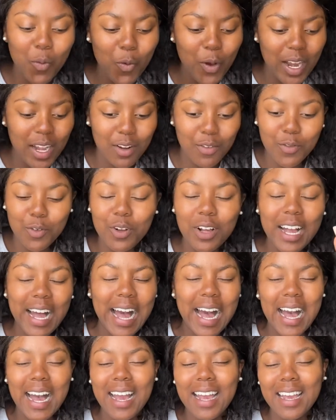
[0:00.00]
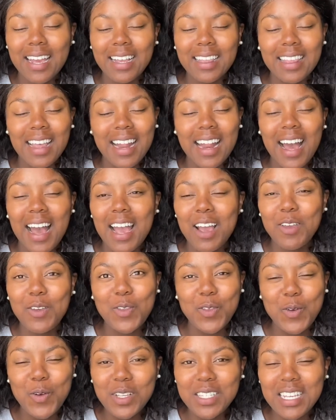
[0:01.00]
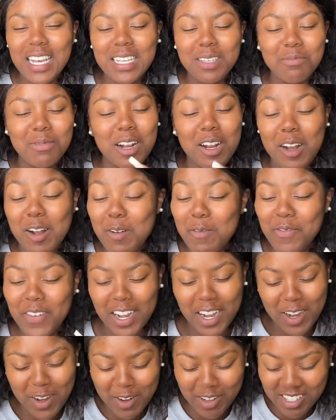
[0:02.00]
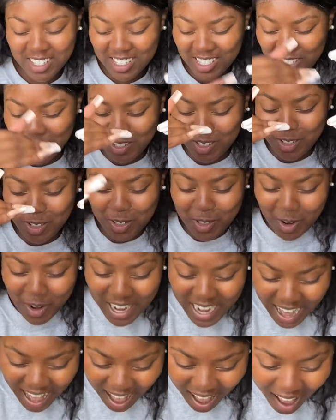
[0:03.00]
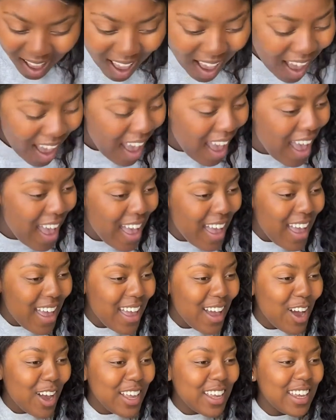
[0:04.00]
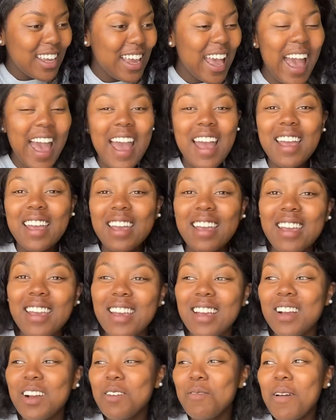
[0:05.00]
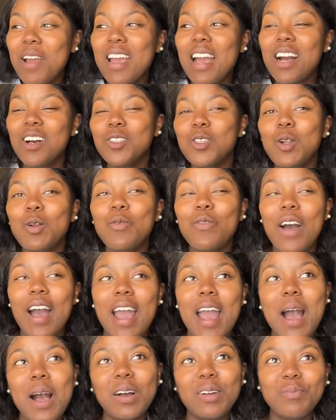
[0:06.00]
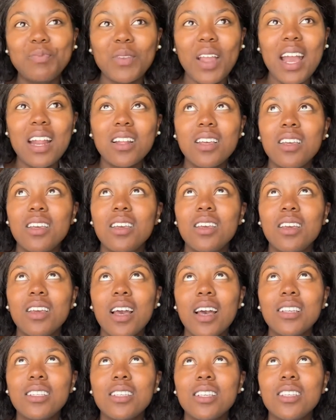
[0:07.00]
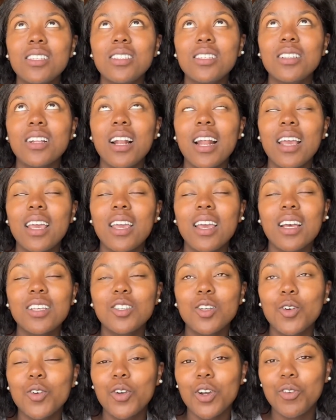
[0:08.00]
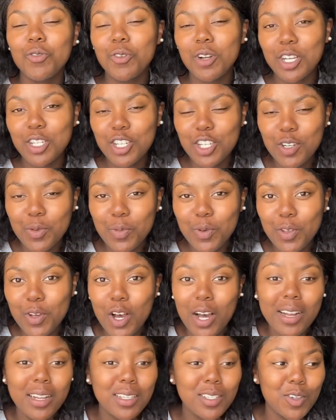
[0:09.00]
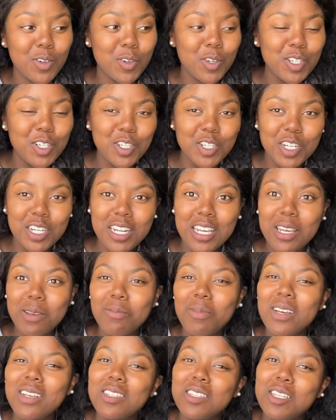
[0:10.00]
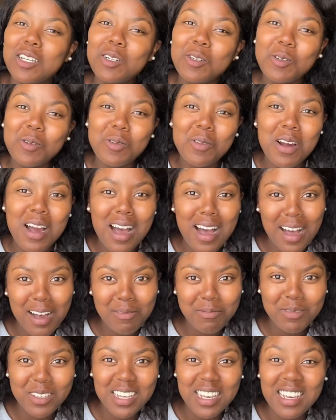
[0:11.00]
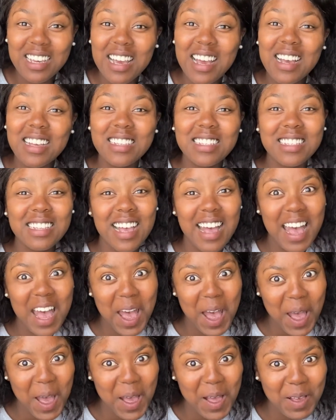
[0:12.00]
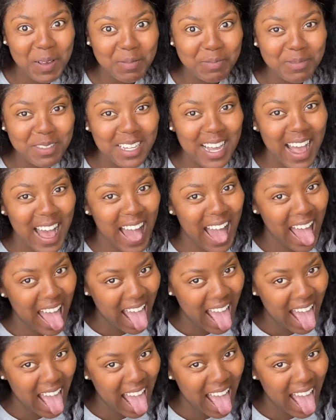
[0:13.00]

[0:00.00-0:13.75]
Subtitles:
wonderful guy that I thought has been another banana sizochola. Yay, Gube house on fire. And he has this, like, he has a great relationship with God. He's a Christian. He plays the drums. He has abs. How